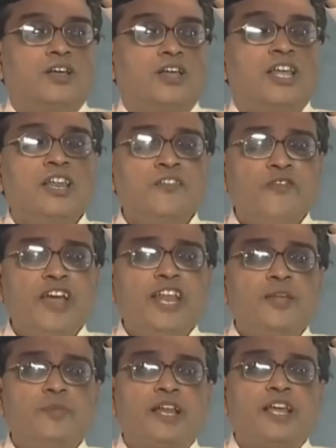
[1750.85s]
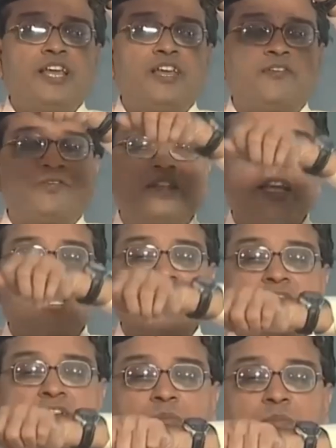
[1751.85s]
invariably if
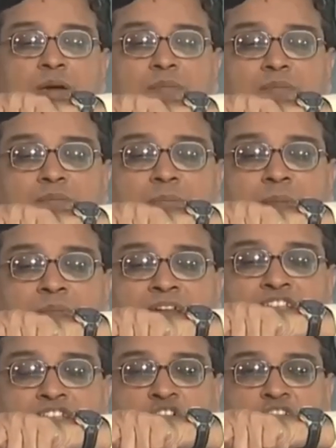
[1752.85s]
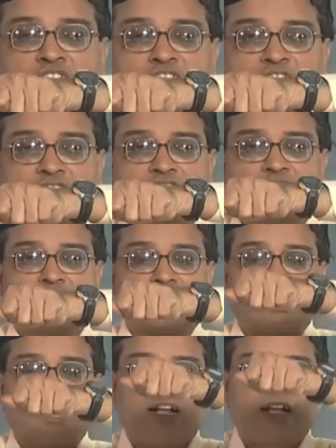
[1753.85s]
the mem member is not stretched
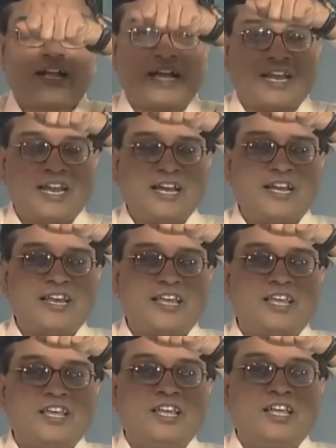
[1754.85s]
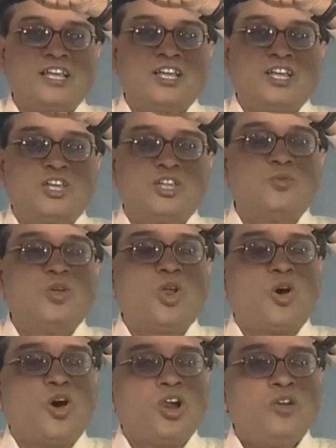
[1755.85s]
correctly, you will
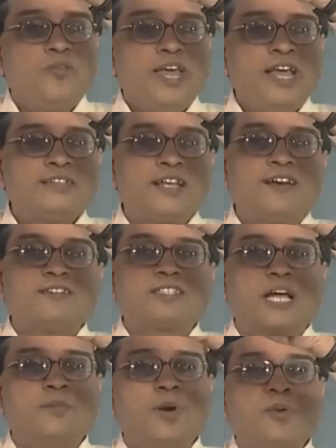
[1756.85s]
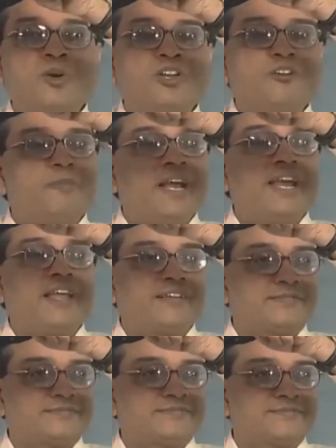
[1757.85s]
always have some amount of bending.
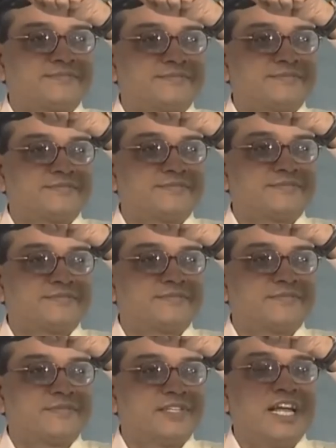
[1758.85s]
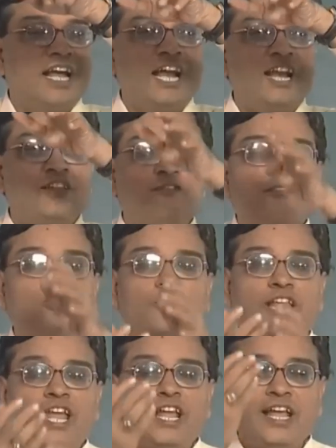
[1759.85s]
And if you
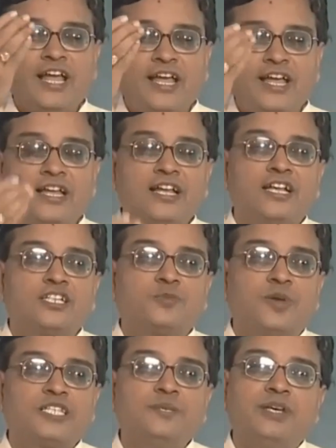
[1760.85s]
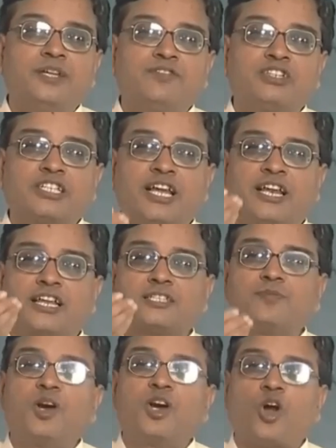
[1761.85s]
take a specimen which can
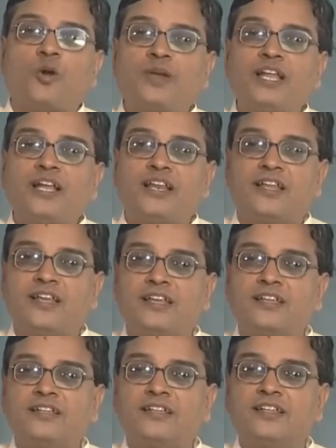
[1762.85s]
respond optically,